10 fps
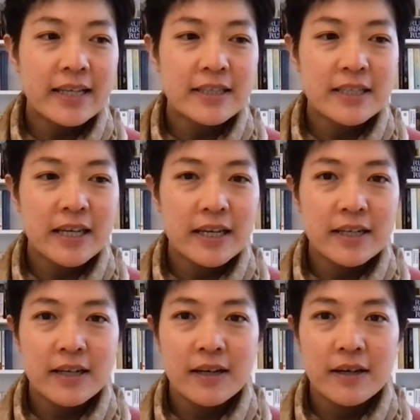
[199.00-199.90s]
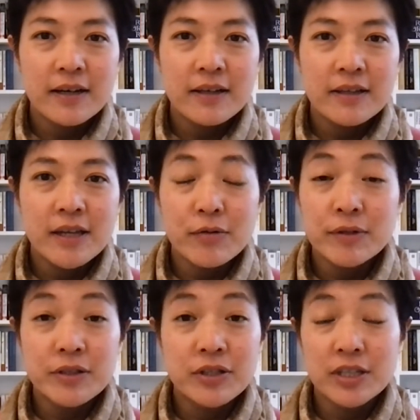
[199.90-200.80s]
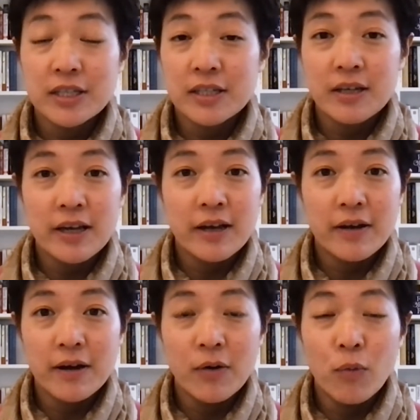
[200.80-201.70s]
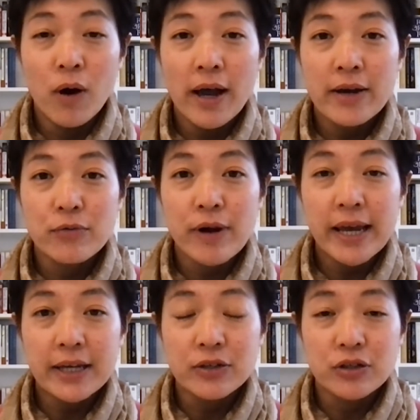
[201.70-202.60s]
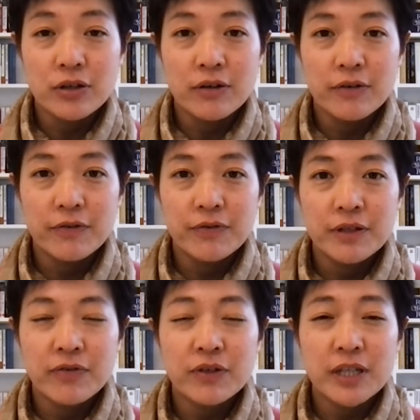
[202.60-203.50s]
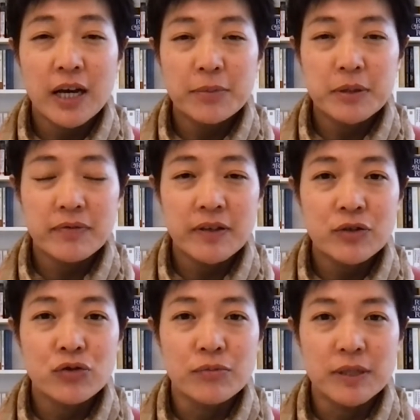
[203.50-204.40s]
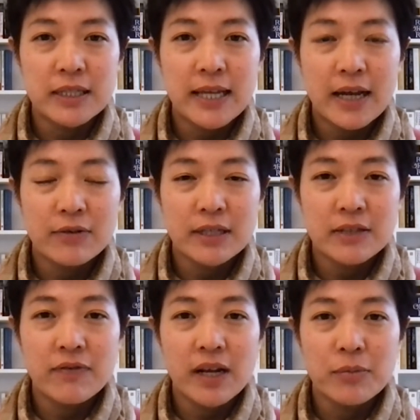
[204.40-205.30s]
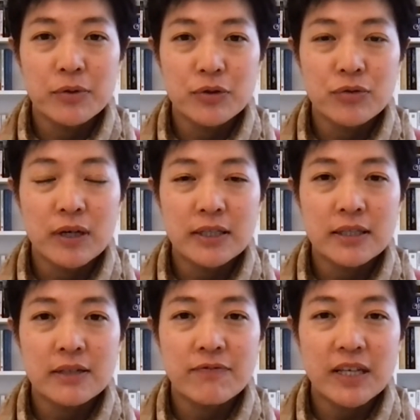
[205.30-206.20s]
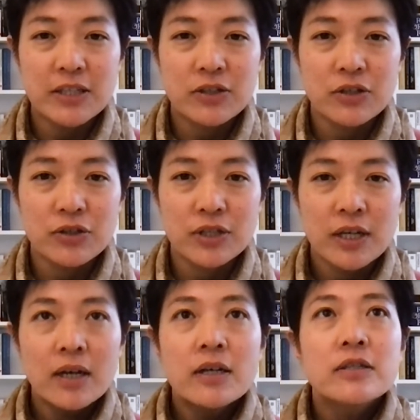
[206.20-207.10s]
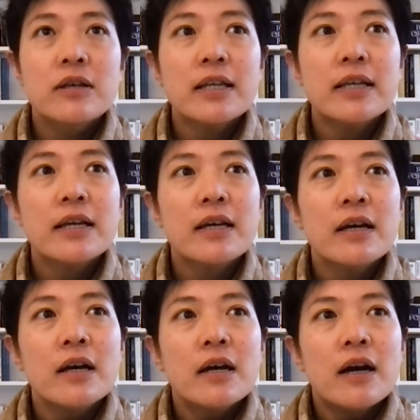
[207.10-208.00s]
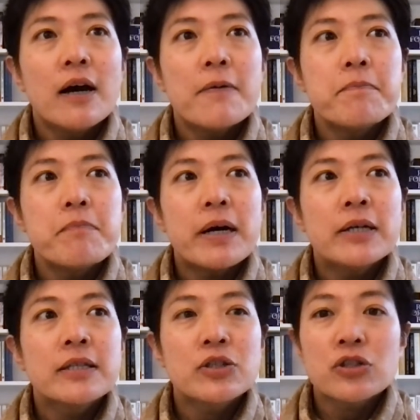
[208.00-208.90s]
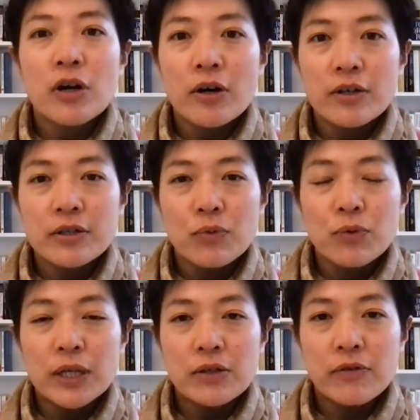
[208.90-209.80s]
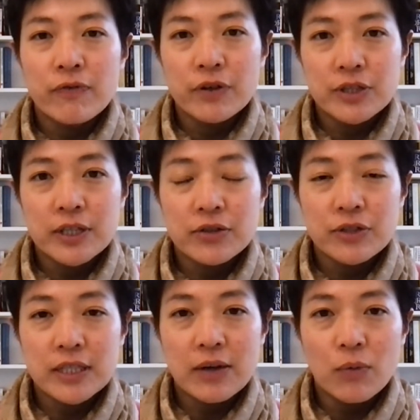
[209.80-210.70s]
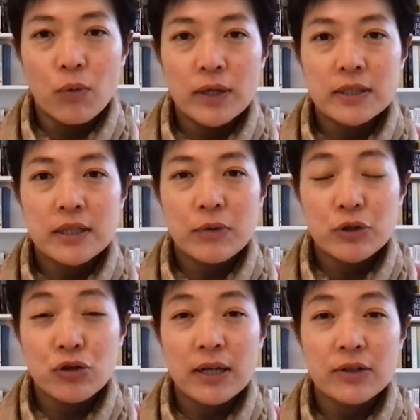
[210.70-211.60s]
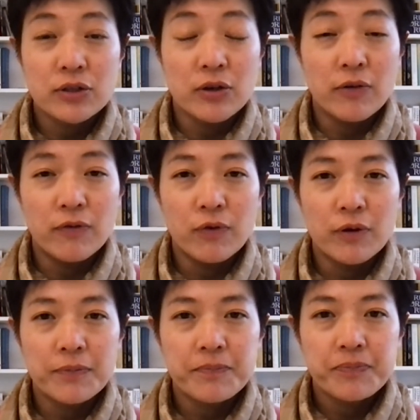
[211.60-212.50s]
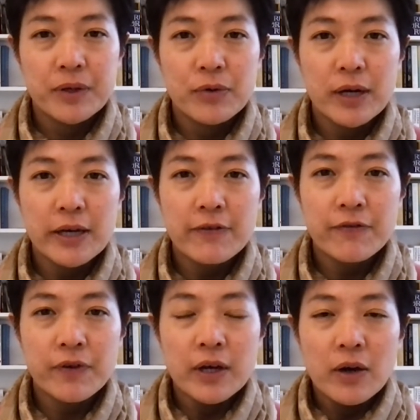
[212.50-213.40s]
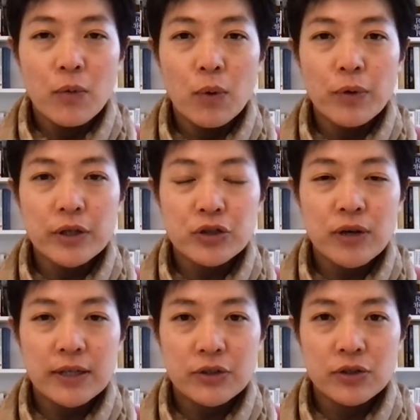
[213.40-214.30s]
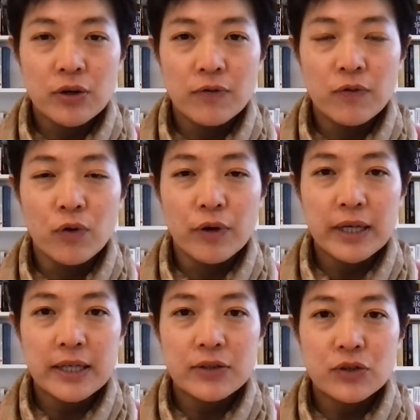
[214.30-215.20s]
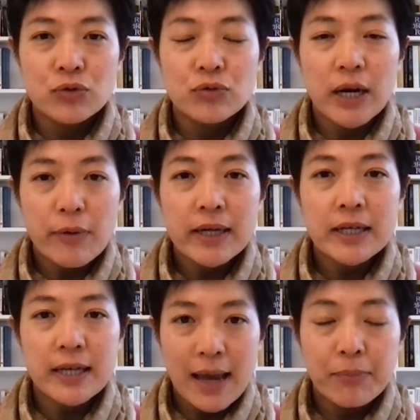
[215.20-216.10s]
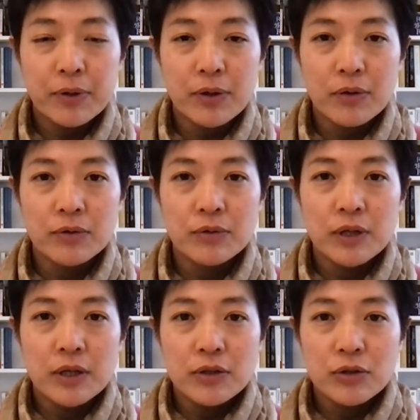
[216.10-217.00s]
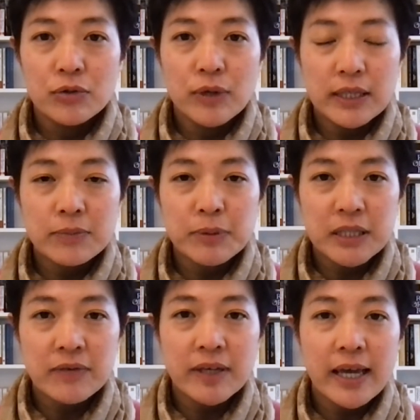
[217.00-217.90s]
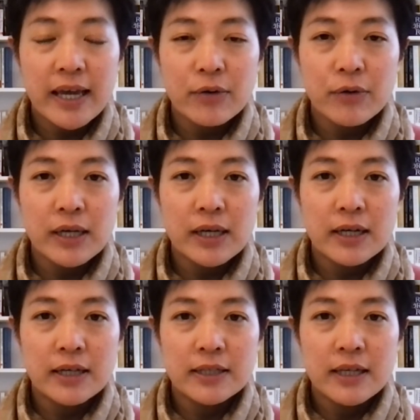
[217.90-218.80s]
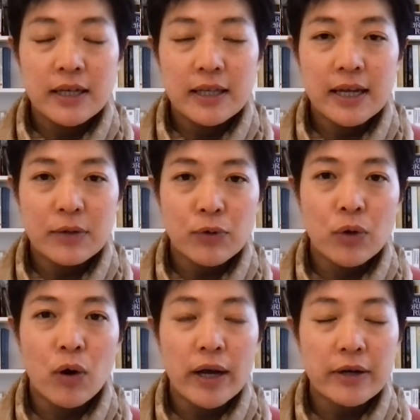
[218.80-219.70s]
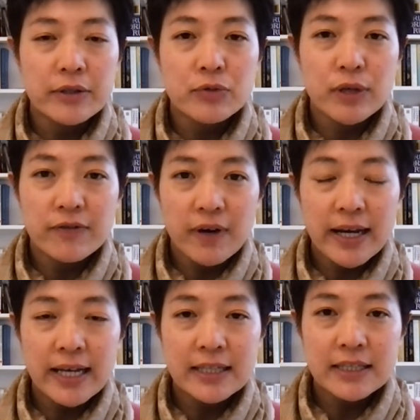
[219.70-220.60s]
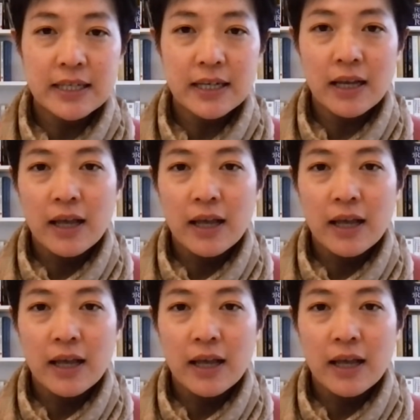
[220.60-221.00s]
said, there is just a wide range of different types of instruments now that's available to us as investors. So I think as a start, we need to first understand what is it that we're trying to solve for, right? If what we're trying to solve for is to direct capital to a specific areas that requires green financing,